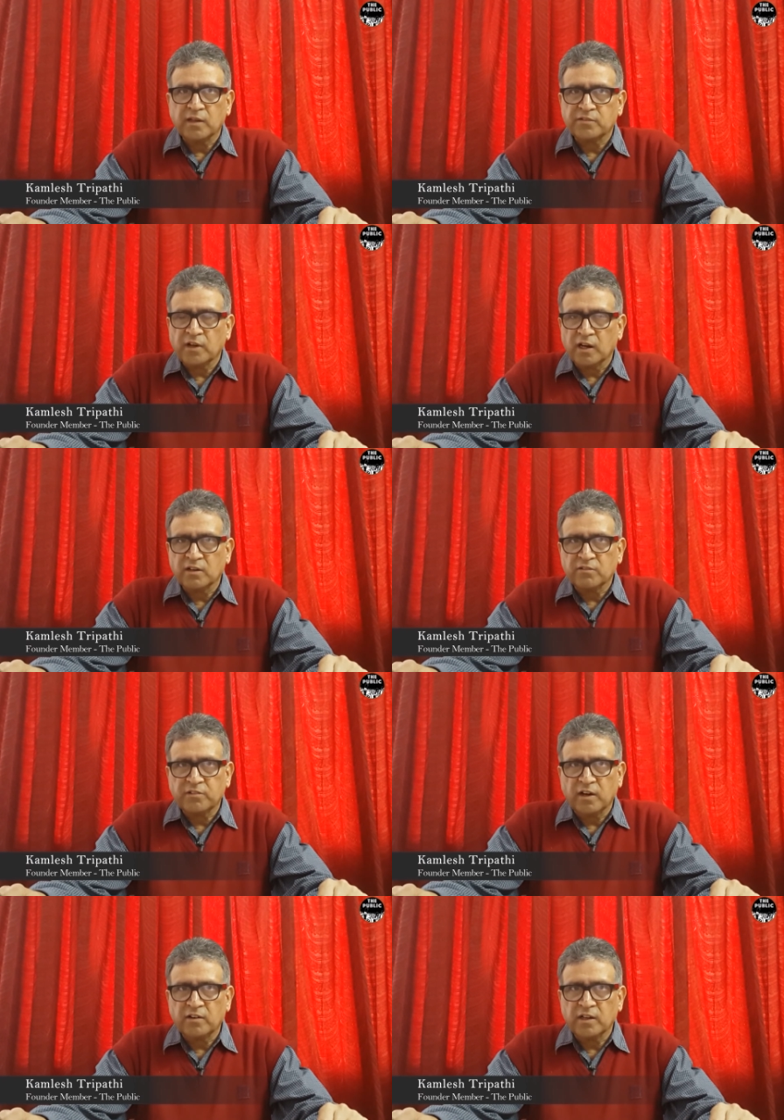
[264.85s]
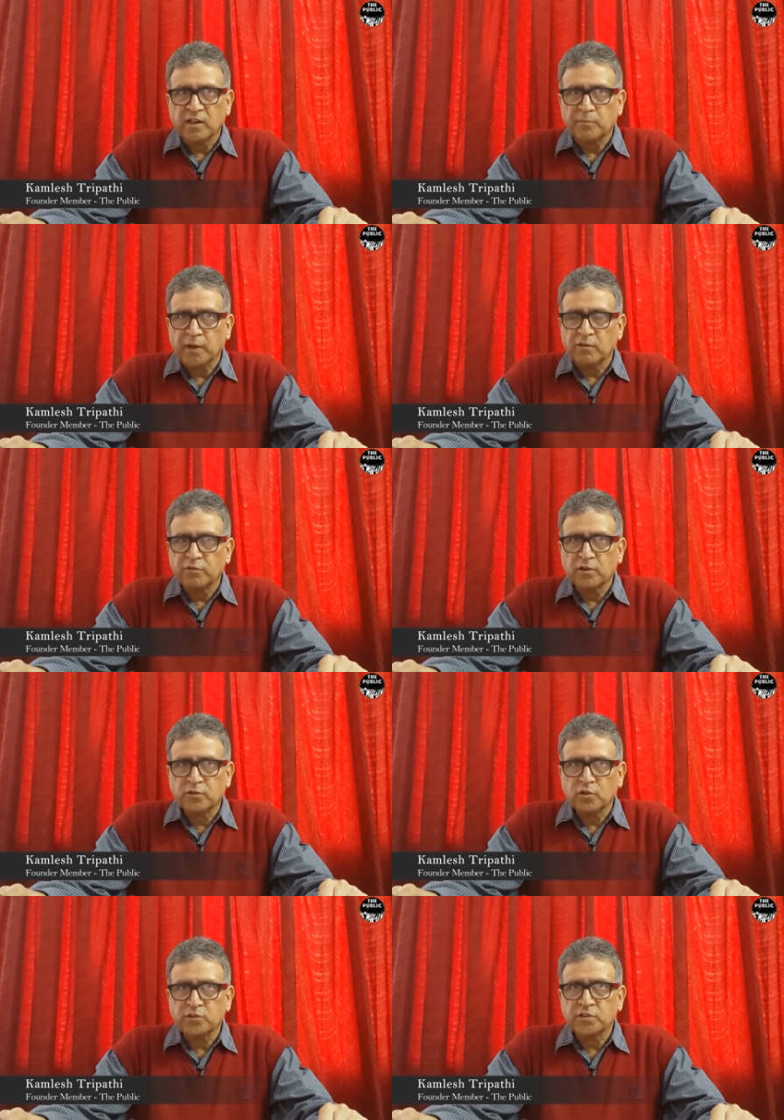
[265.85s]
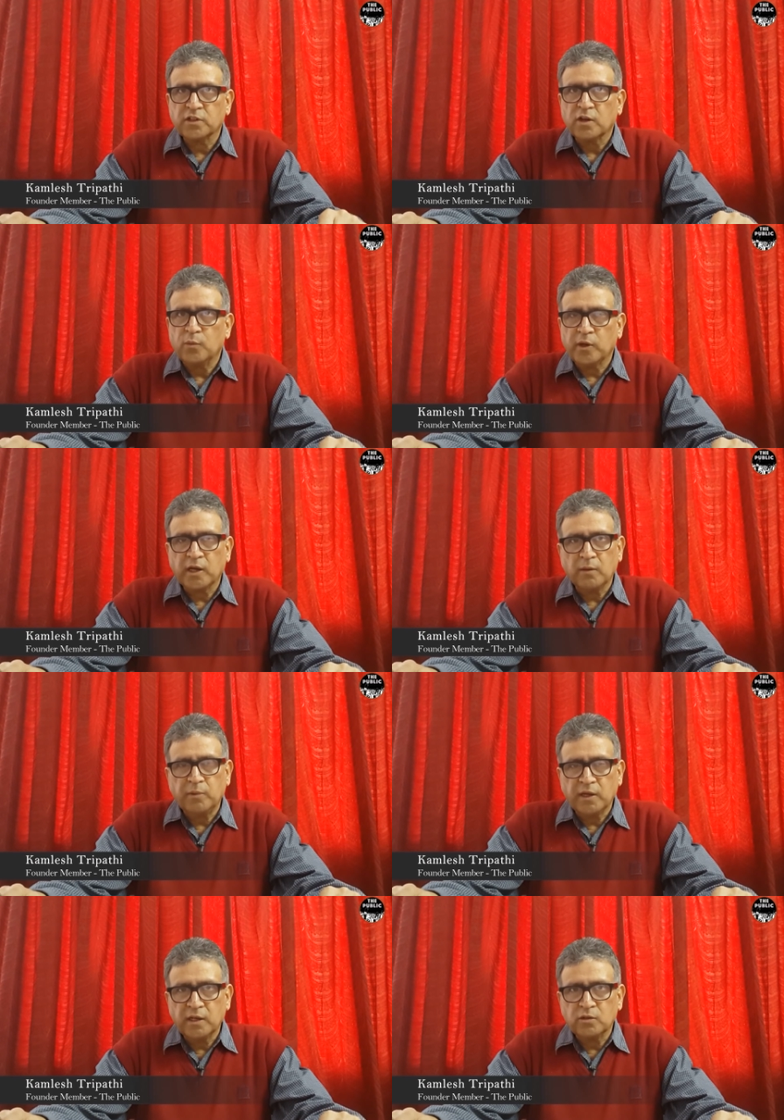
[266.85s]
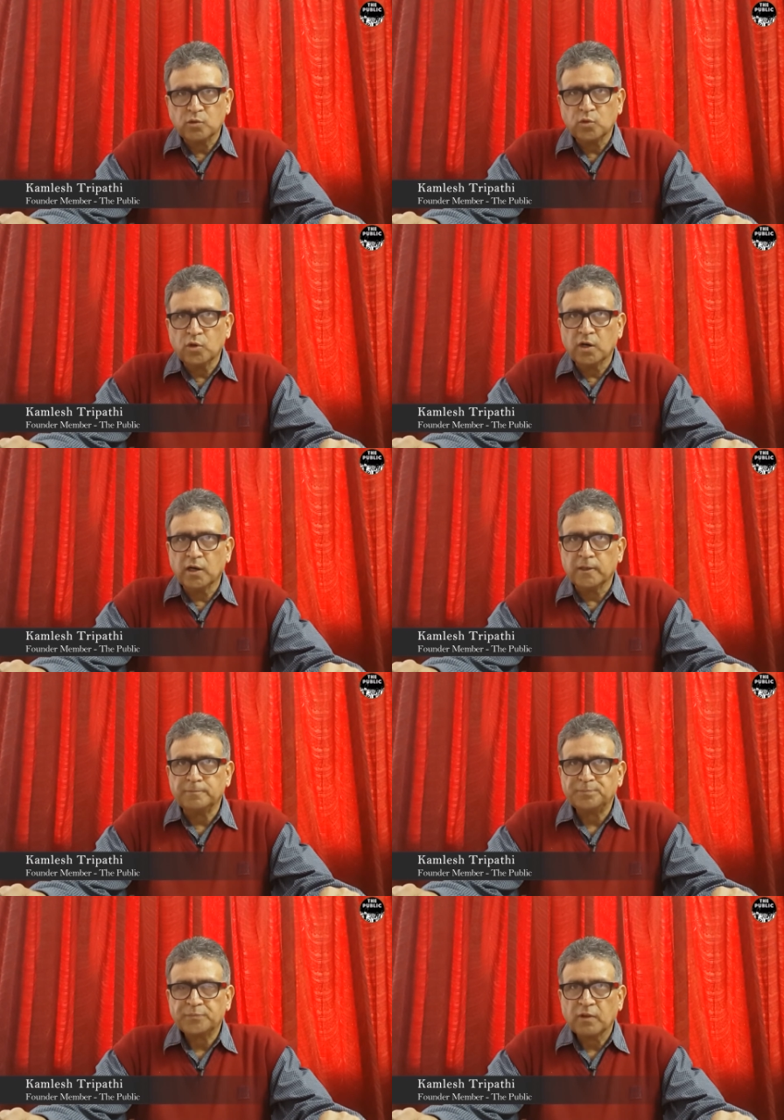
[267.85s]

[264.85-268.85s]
and start confronting painful truths, we can begin to uh,